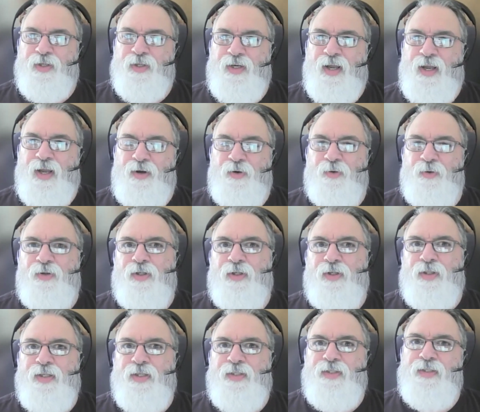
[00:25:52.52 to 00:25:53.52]
Now,
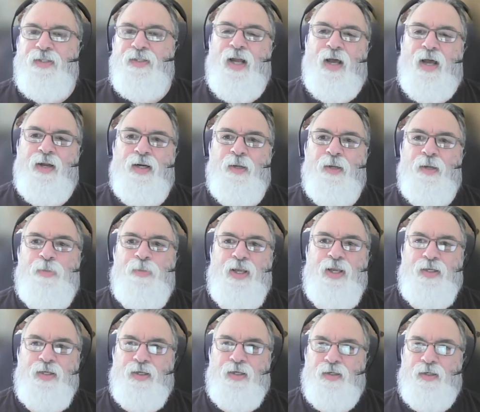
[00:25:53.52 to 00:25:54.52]
this is not an
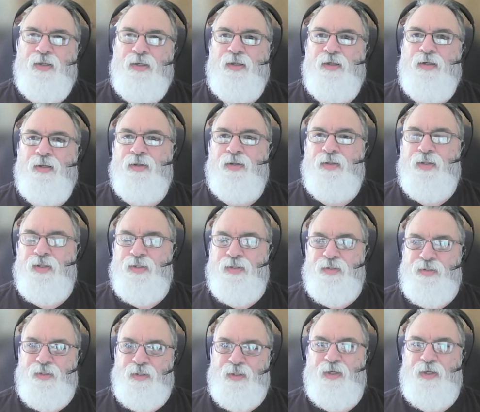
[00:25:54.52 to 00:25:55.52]
opinion. This
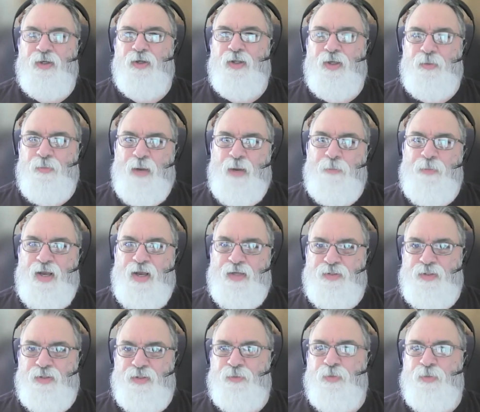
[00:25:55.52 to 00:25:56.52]
is literally my
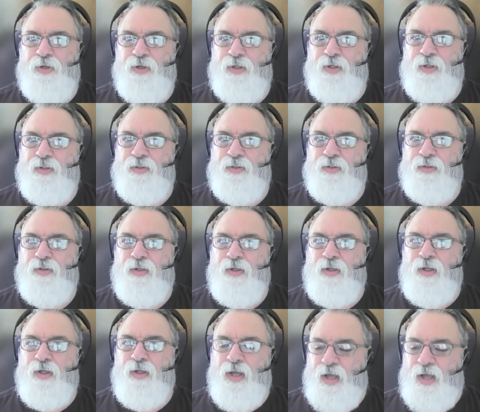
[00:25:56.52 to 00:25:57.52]
past experience.
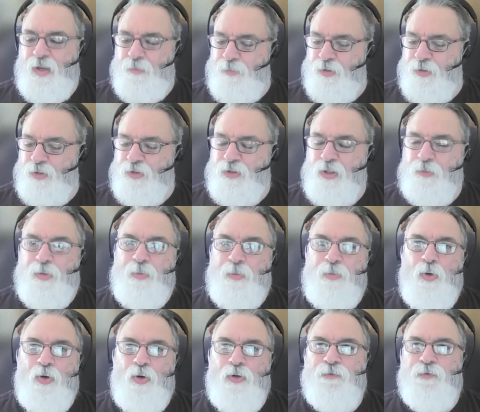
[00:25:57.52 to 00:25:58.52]
I built up a
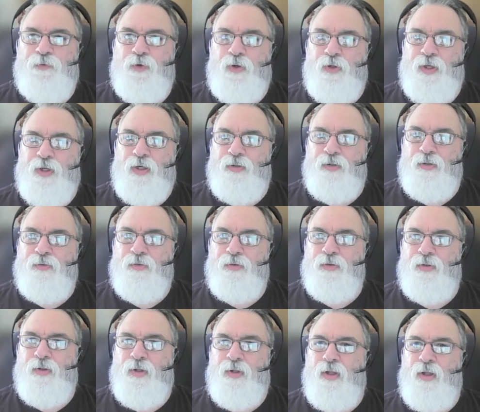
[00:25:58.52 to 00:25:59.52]
portfolio,
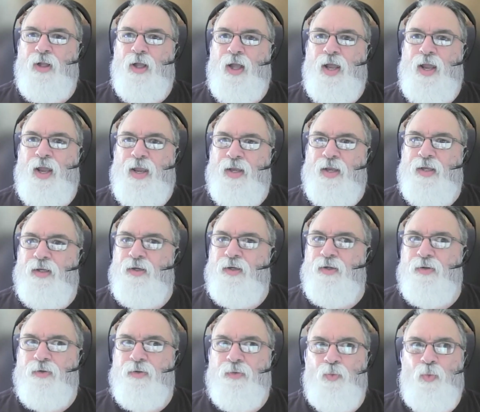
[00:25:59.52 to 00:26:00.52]
and
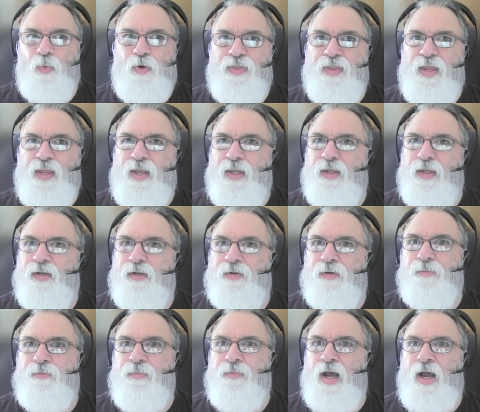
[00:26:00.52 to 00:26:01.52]

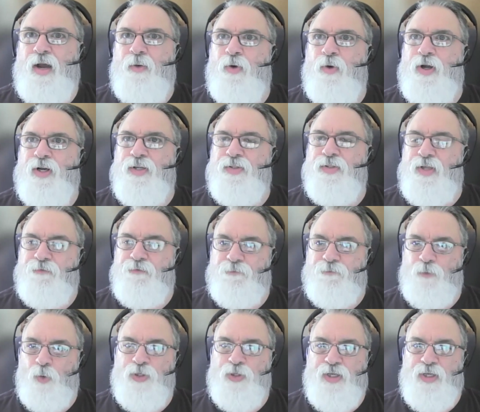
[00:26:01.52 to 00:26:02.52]
within, I want to say
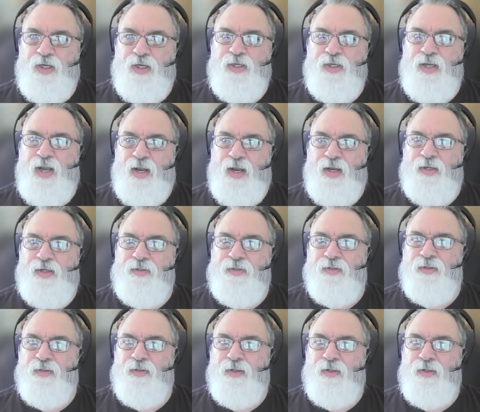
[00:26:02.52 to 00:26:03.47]
14 days,